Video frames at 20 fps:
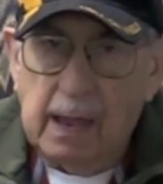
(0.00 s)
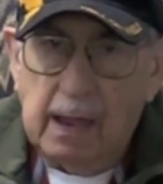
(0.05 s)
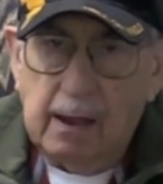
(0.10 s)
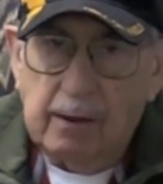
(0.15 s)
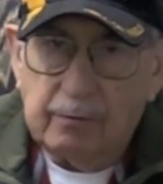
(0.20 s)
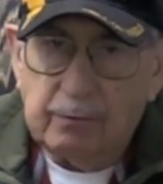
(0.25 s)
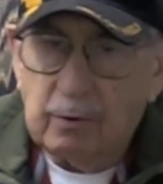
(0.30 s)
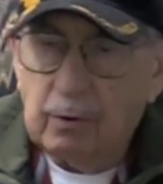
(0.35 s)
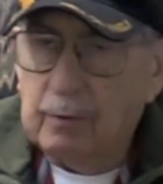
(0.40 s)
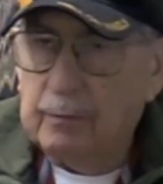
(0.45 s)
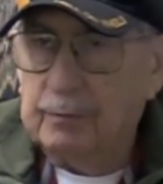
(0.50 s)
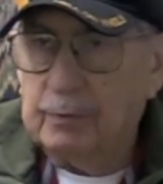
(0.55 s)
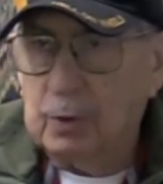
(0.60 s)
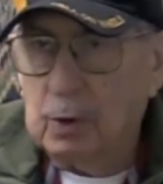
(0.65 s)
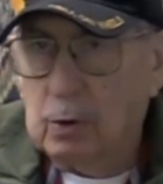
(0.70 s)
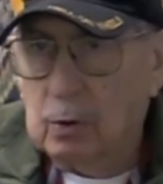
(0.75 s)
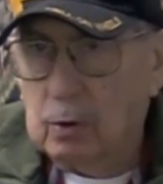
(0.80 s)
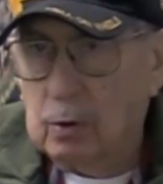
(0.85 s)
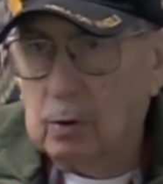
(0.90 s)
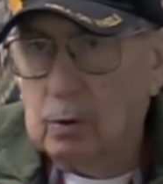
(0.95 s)
after a
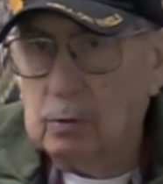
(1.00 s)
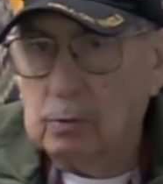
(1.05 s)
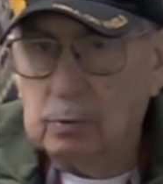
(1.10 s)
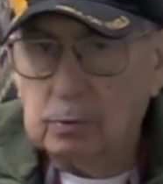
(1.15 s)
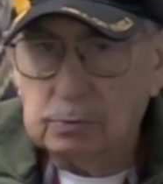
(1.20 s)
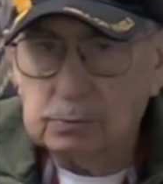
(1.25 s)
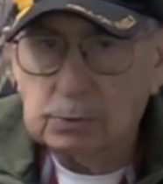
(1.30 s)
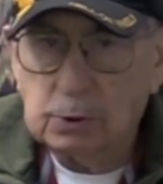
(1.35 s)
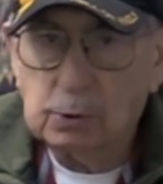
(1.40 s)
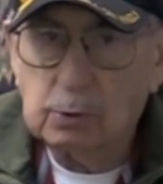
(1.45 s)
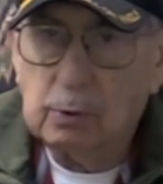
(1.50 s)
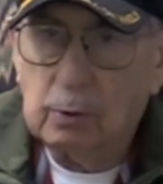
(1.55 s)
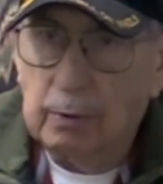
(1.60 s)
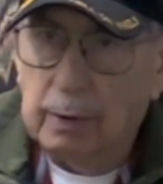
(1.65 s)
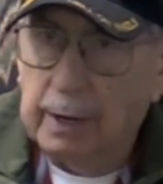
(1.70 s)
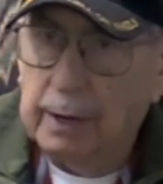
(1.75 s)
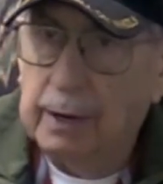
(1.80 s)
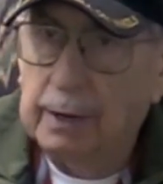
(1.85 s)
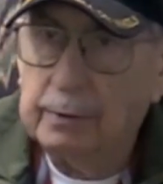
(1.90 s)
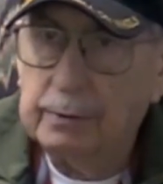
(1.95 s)
funeral, we'll
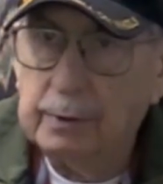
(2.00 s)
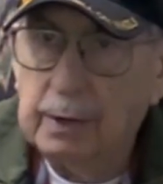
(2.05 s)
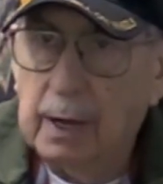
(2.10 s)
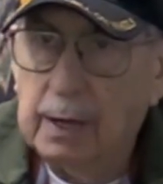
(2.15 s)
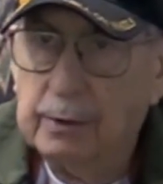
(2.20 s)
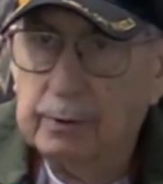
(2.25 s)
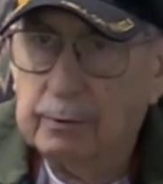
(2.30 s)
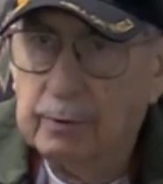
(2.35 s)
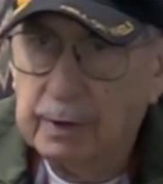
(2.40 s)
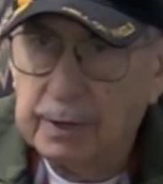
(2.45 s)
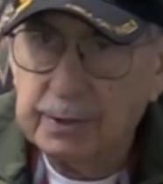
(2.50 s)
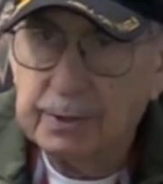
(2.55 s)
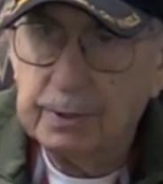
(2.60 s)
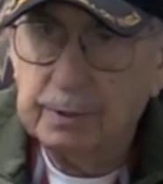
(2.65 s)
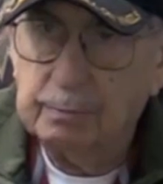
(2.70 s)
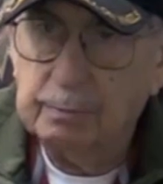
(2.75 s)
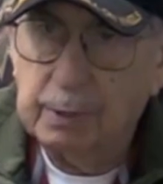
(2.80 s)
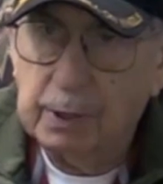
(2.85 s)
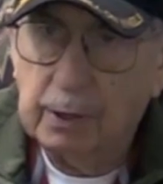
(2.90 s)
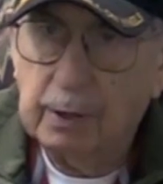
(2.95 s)
go in and drink
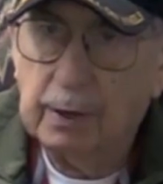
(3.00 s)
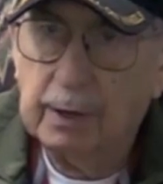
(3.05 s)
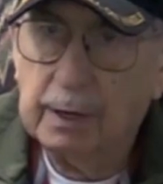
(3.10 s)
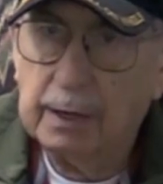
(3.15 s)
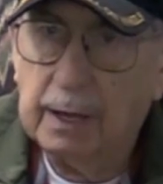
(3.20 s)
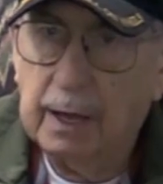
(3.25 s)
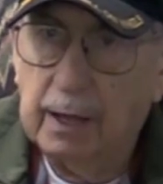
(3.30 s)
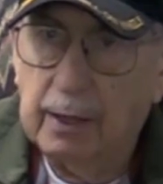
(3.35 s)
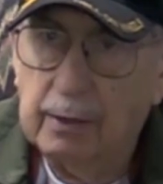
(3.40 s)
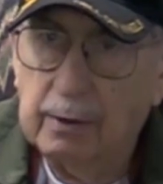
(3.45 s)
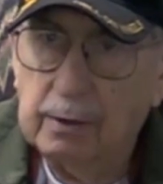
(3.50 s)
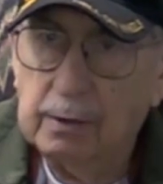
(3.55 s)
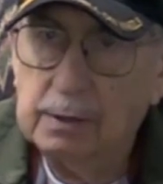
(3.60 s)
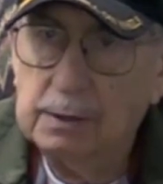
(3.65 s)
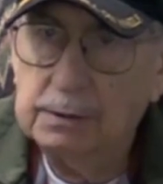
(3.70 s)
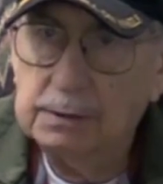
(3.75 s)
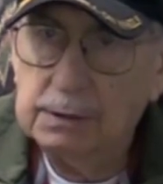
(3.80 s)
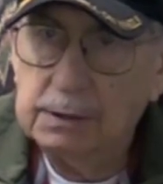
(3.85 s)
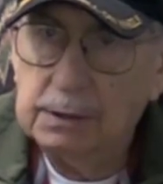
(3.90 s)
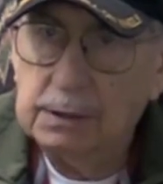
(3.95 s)
some beer
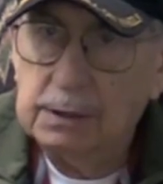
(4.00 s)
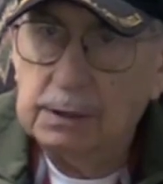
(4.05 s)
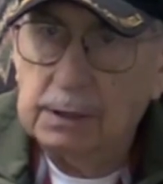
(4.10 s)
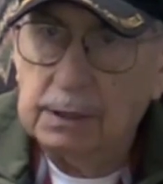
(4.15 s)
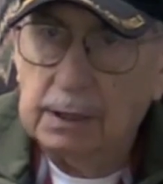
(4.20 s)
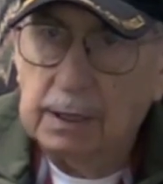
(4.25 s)
together and